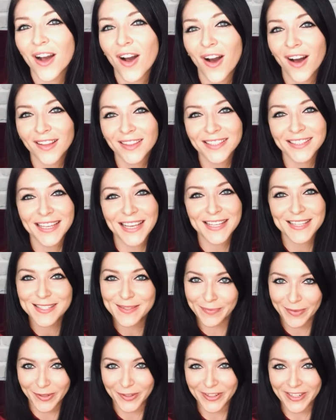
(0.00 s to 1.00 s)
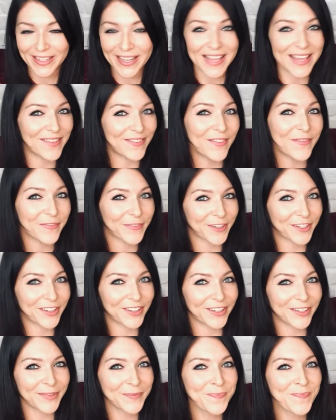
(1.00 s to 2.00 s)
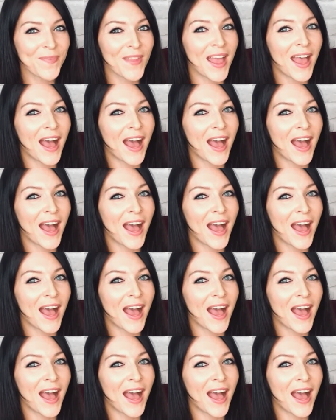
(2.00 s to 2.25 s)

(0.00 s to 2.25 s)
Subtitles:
holiday spirit even further,